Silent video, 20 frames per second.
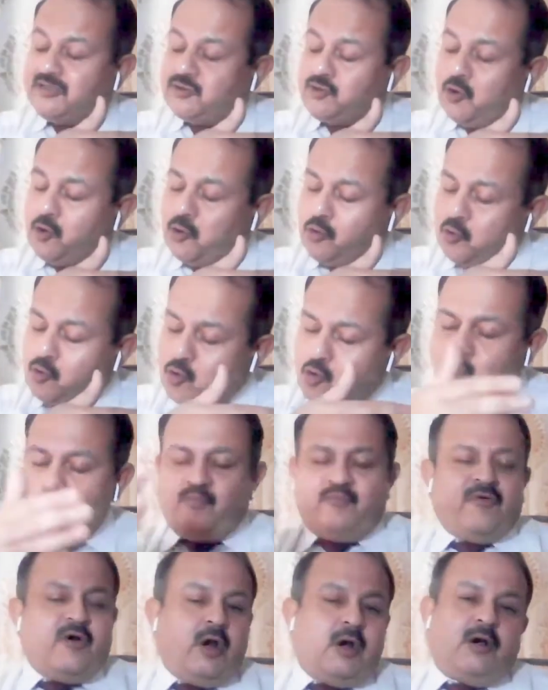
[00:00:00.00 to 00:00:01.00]
there is no
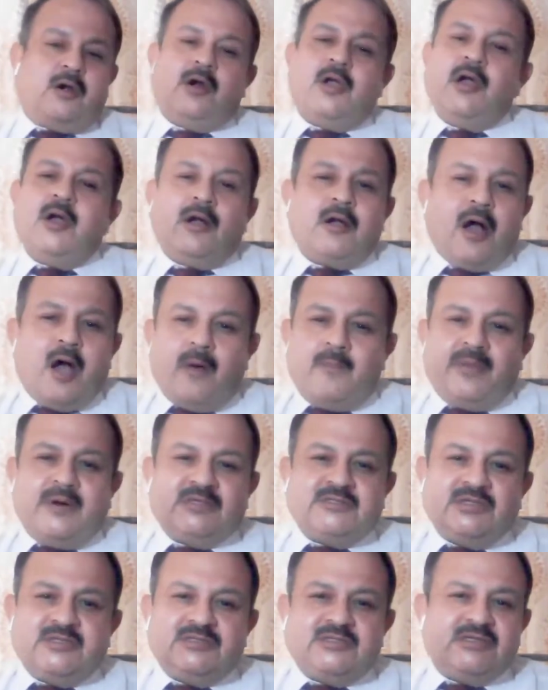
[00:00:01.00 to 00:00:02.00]
room for
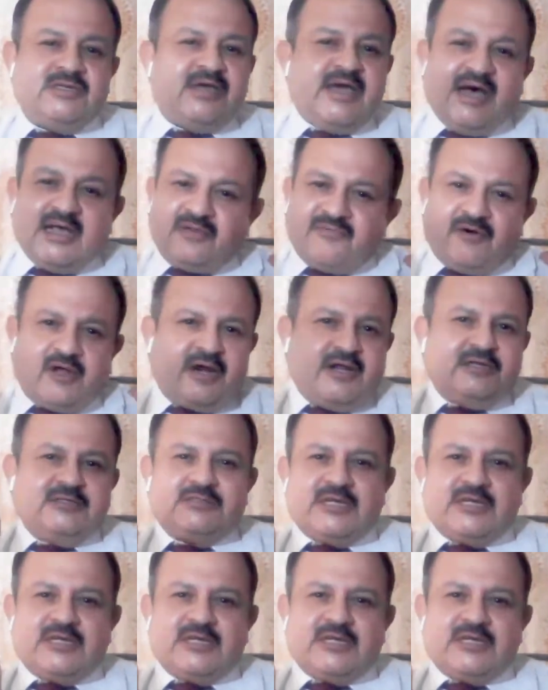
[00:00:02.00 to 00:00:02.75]
complacency as far